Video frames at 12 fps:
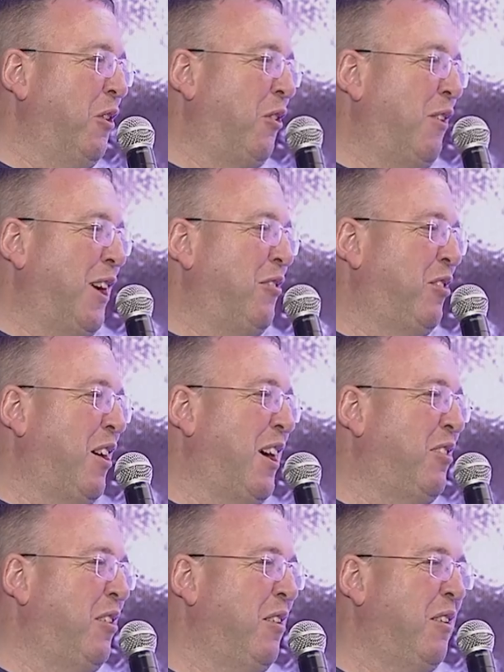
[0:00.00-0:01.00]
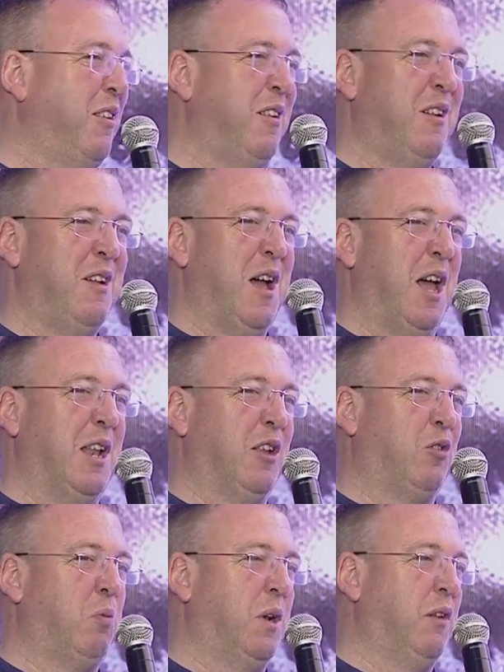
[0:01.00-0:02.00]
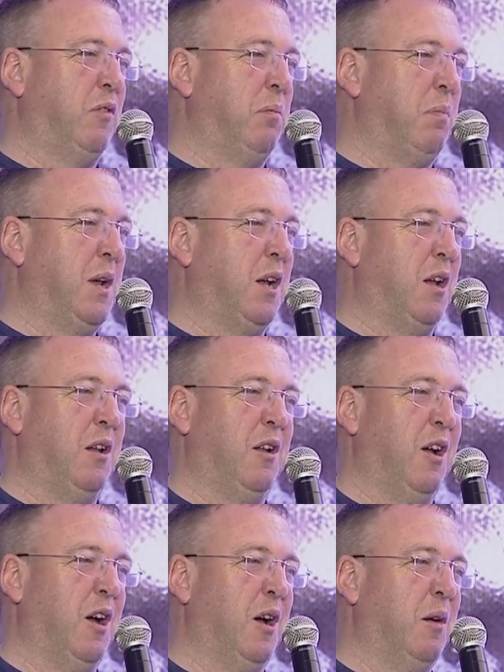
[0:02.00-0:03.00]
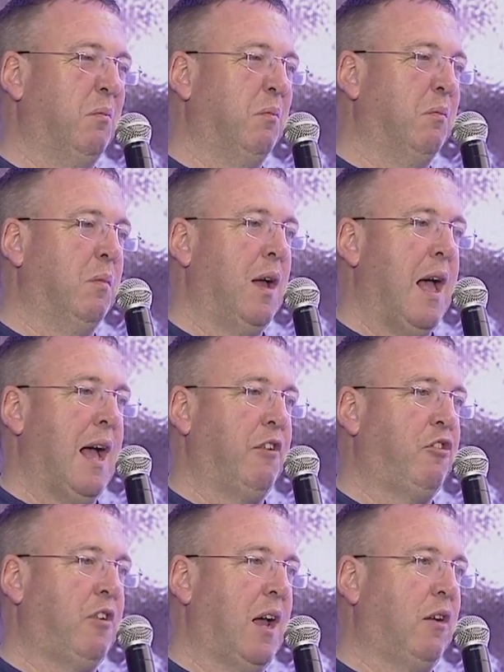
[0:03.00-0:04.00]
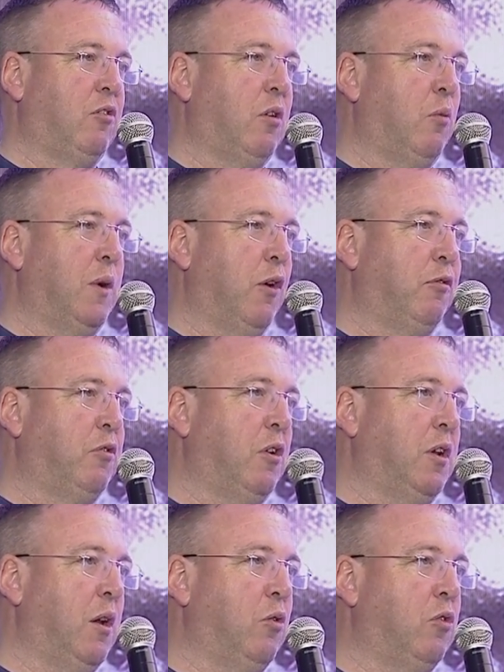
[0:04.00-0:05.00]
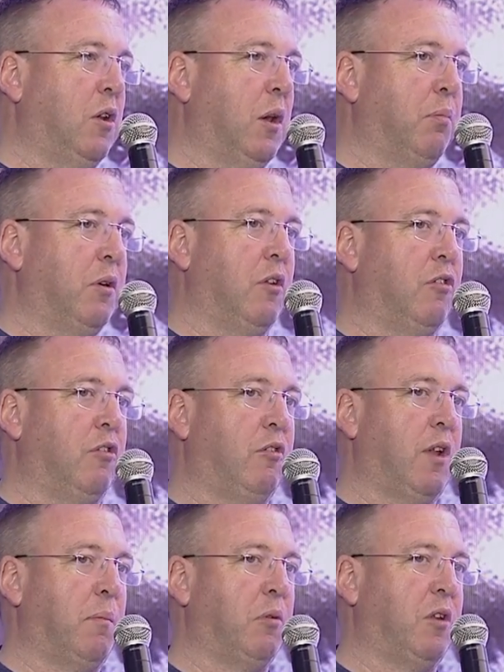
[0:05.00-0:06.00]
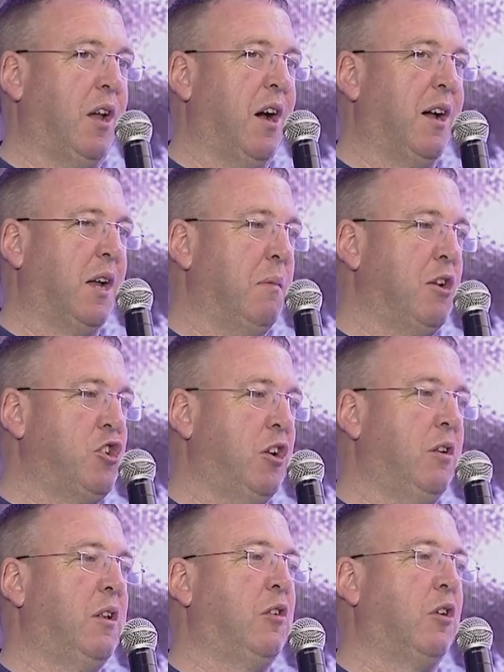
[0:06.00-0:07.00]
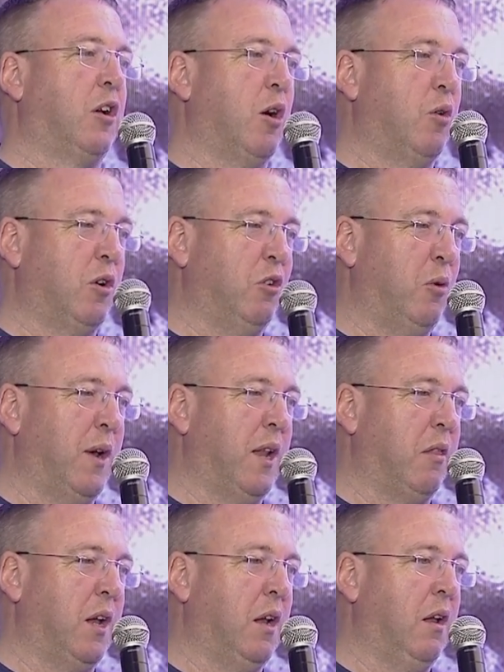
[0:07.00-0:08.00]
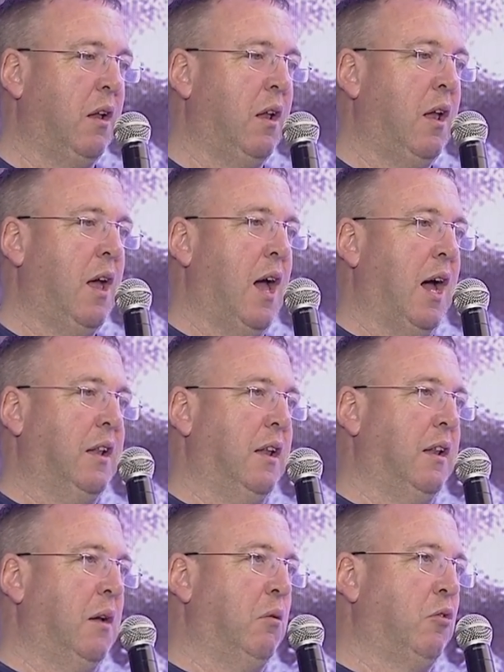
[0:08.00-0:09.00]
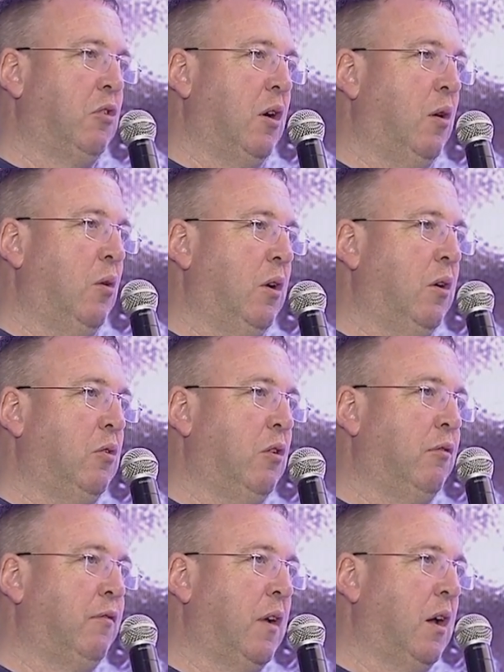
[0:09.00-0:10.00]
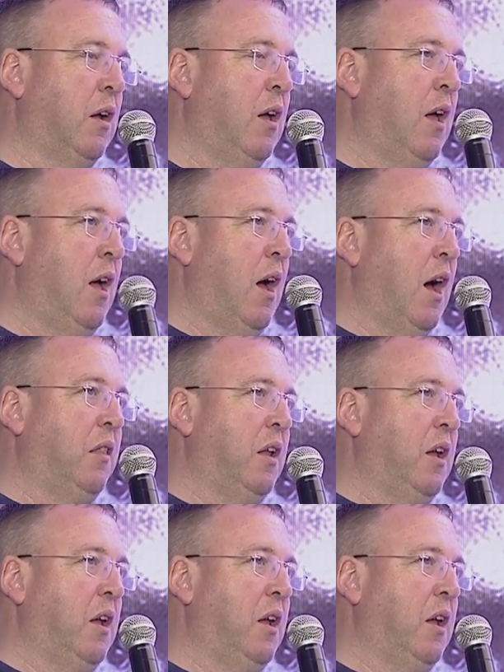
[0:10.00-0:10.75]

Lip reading: cricket side. And that's one of the big hashtags that we often use at the British Deputy High Commission, that a girl can do anything. And then there was a whole load of other